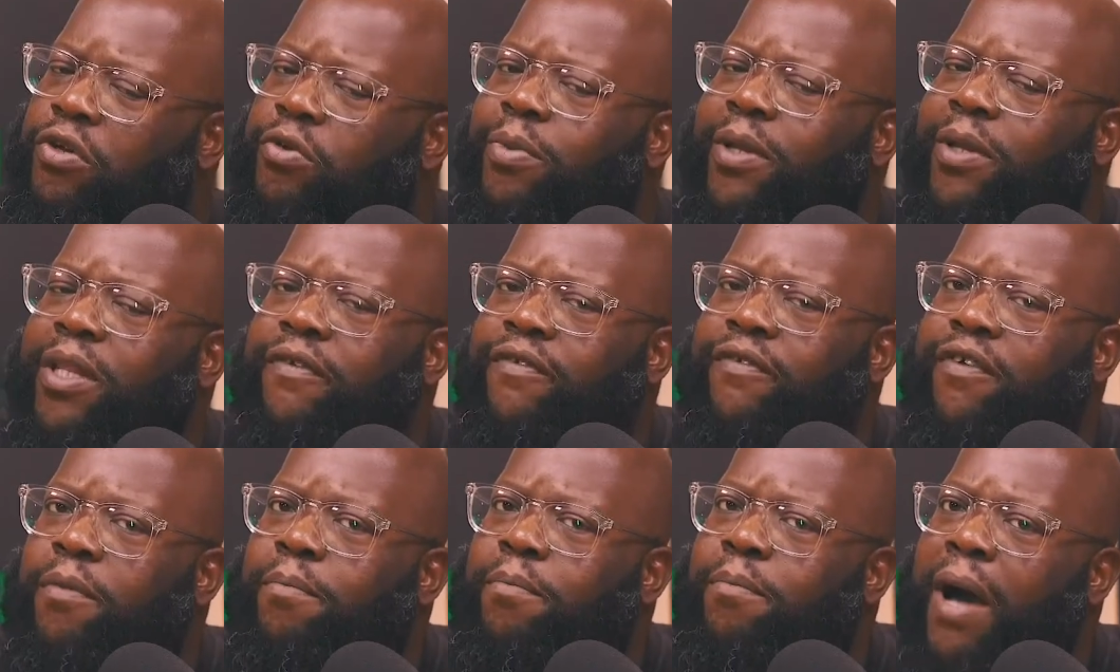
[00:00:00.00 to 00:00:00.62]
you
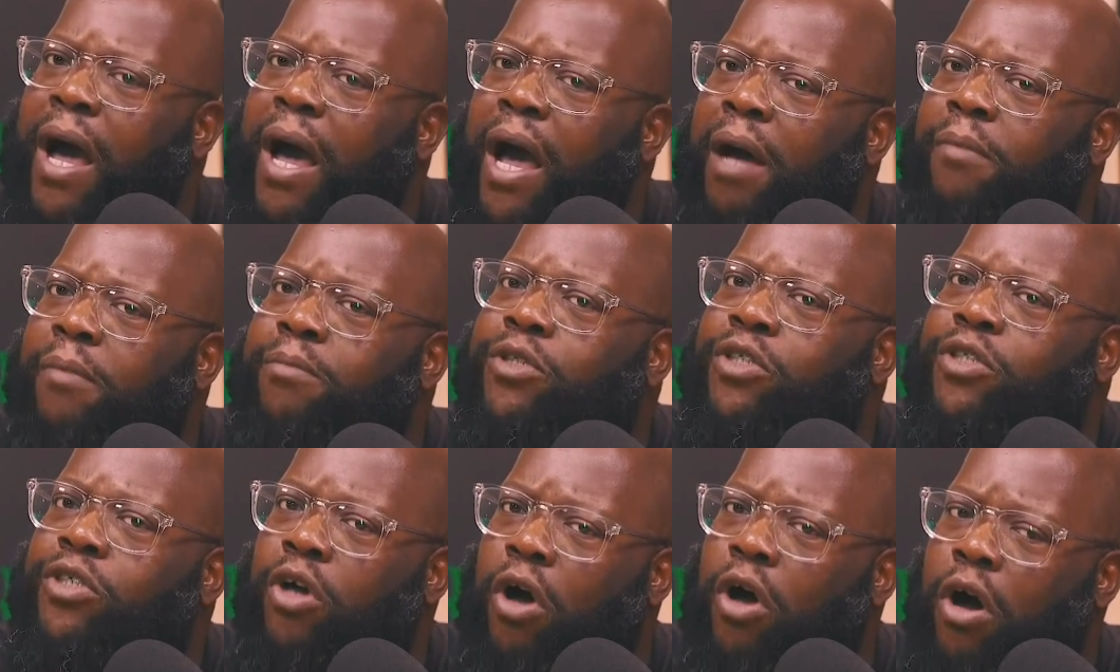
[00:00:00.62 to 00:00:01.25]
believe your
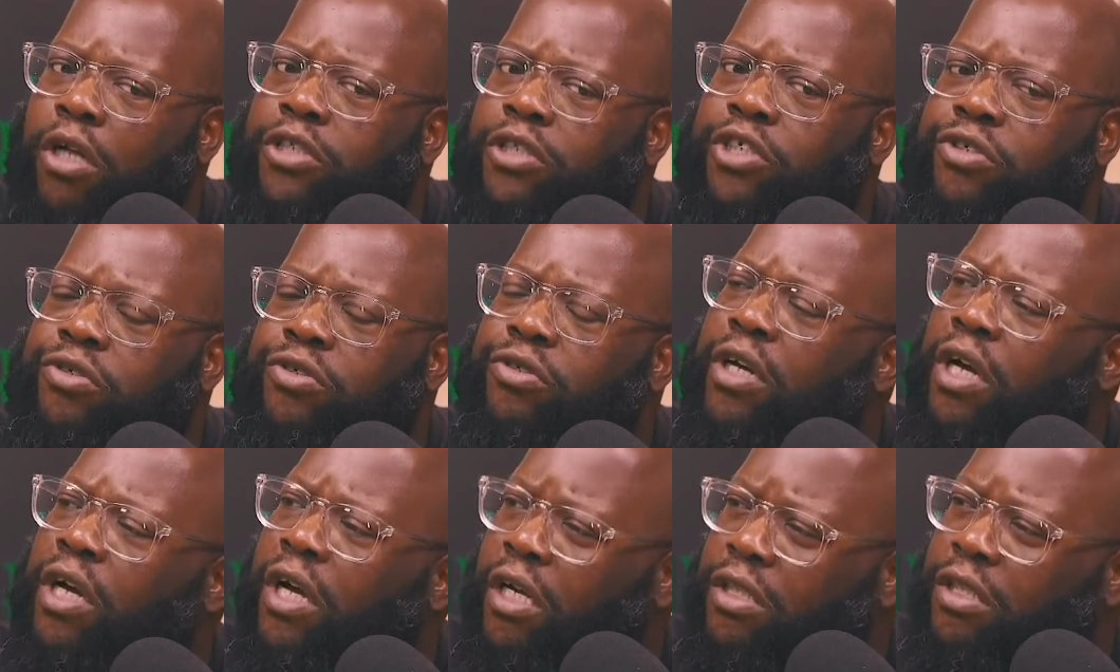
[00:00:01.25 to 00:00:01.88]
mom taught
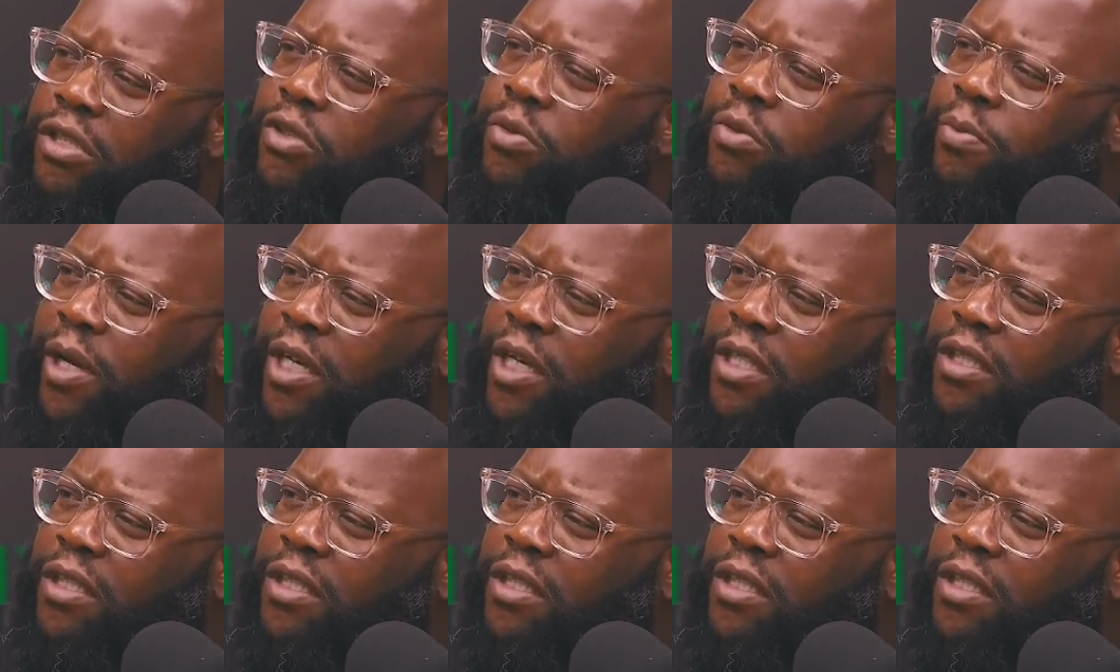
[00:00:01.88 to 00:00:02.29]
you to hustle,